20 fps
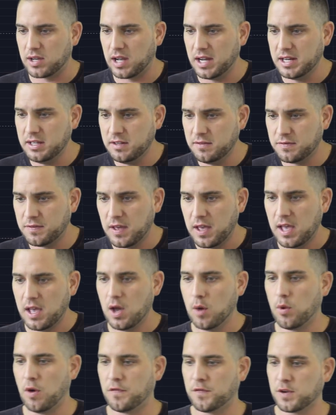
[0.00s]
Kind of,
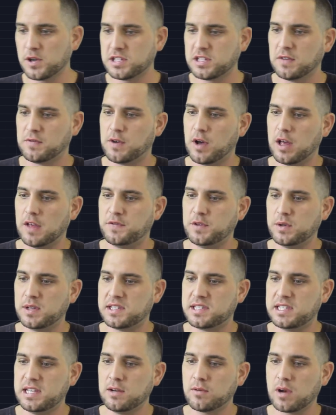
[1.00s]
well, first of all, if you
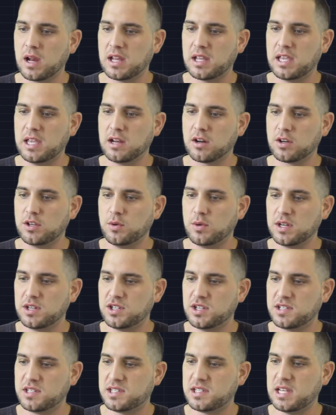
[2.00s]
could see right here, you could
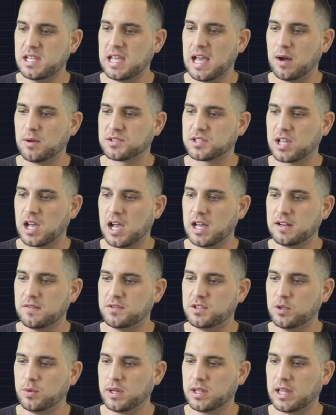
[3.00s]
just see how it's kind
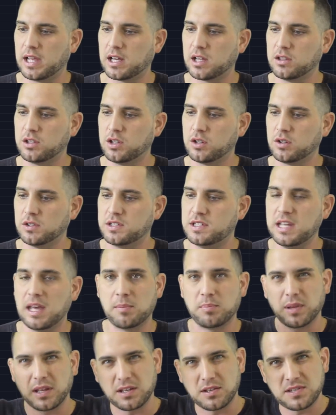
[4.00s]
of doing like a little
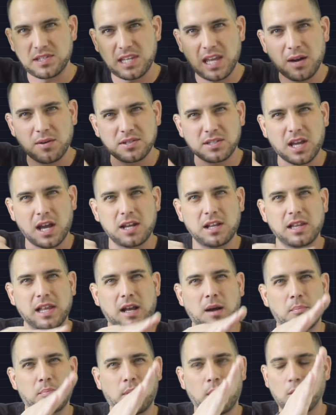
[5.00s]
dip. Like you see how it's kind of
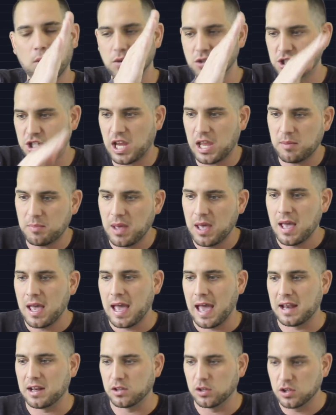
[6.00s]
like a bowl shape
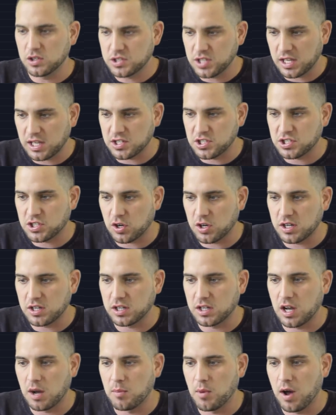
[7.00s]
and it looks like it's starting
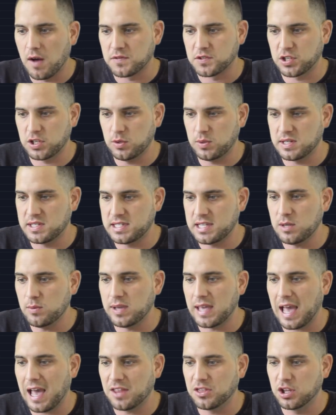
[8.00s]
to come off. So you could see
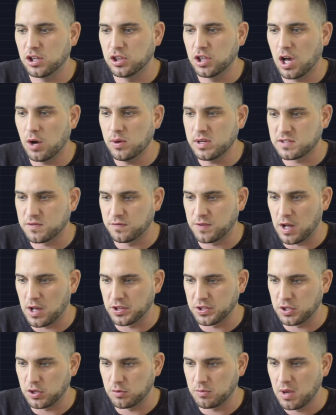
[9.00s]
we had the lowest
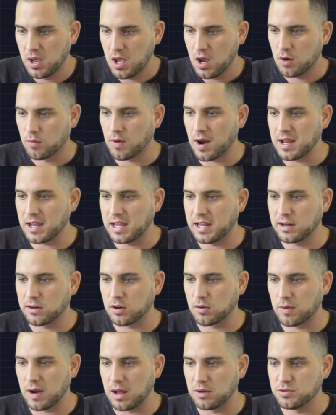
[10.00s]
volume right
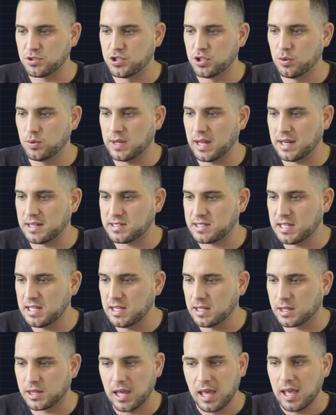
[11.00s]
here around June
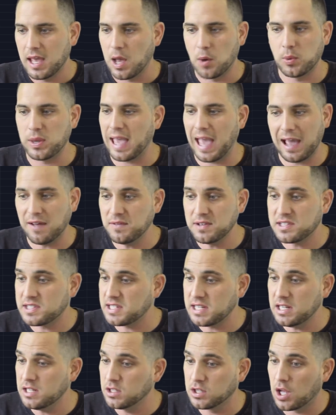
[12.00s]
18th and we haven't
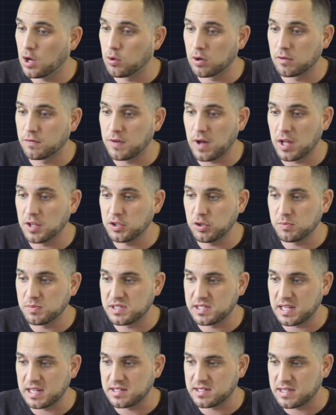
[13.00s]
seen lower volume
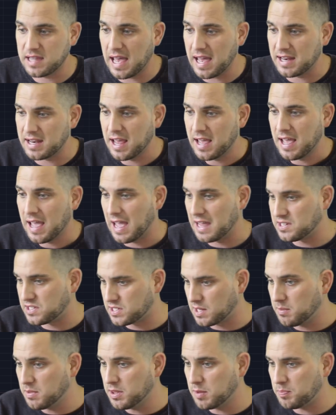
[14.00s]
since then. And
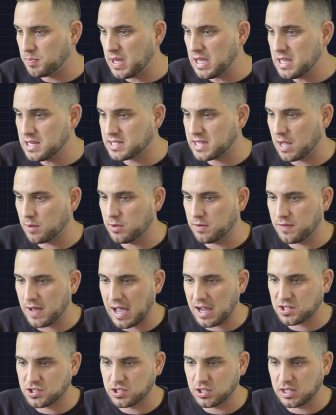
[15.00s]
some of the peaks that we've
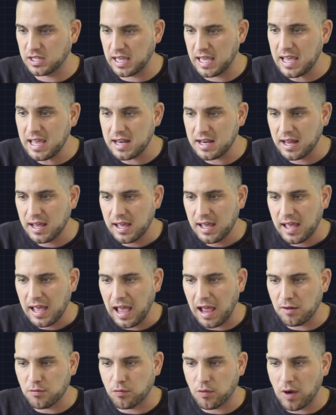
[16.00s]
actually hit
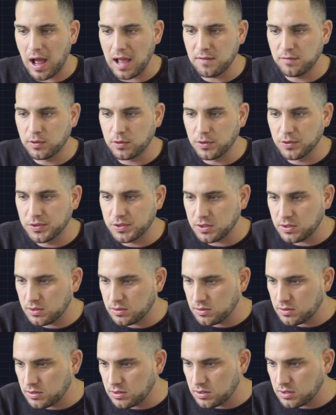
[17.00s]
have rivaled
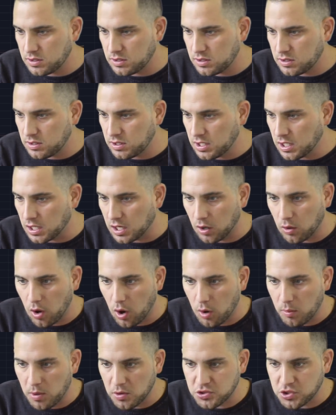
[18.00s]
you know,
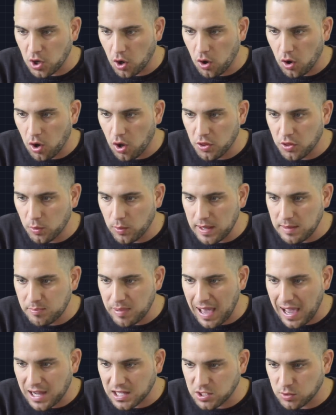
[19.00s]
almost all the way
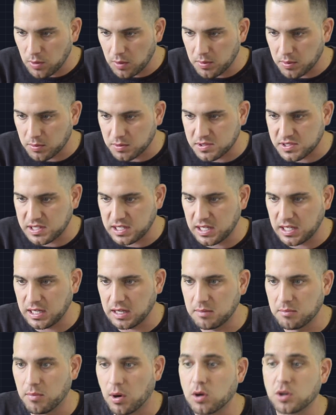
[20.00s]
back to what we were seeing
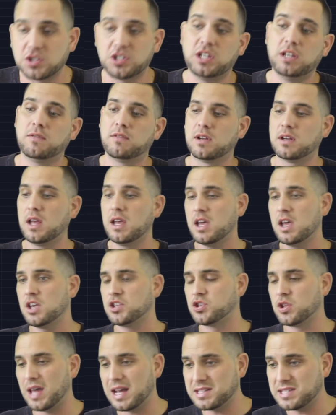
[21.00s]
in March, even.
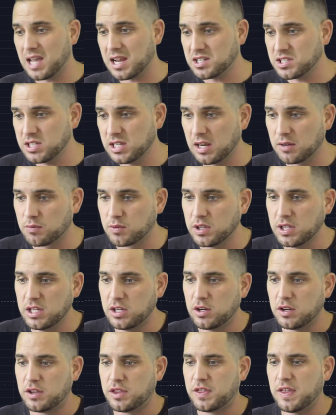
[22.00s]
So that's actually a really
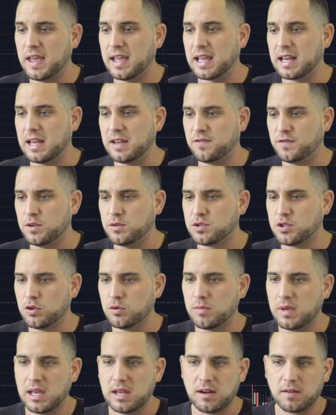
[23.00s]
good thing. And if you
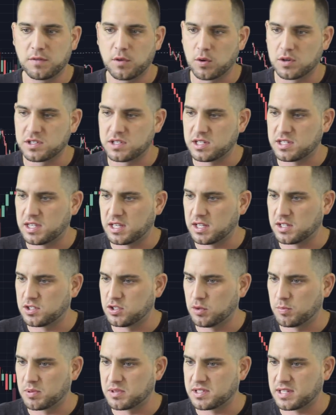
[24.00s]
zoom in, of course, this thing is
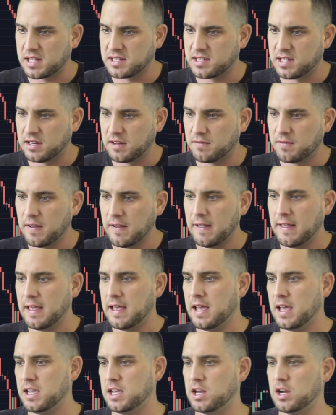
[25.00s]
super sensitive.
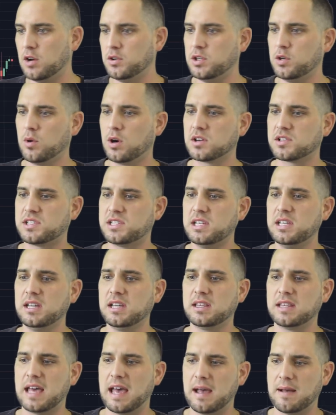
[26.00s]
You know, you are
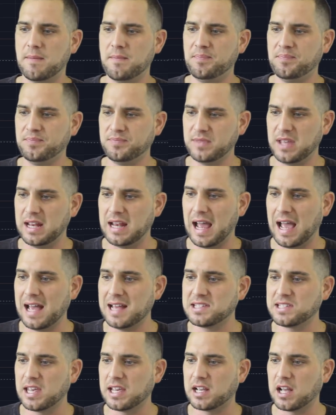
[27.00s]
seeing that it
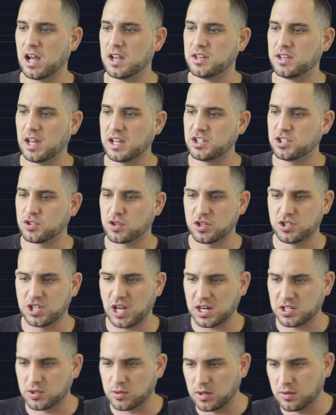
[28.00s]
has like a nice
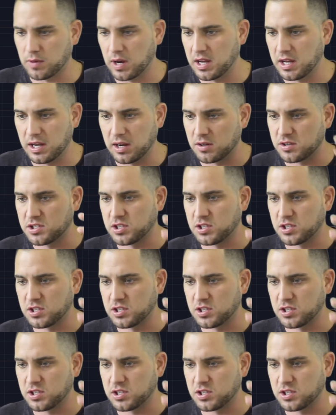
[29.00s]
trajectory right here.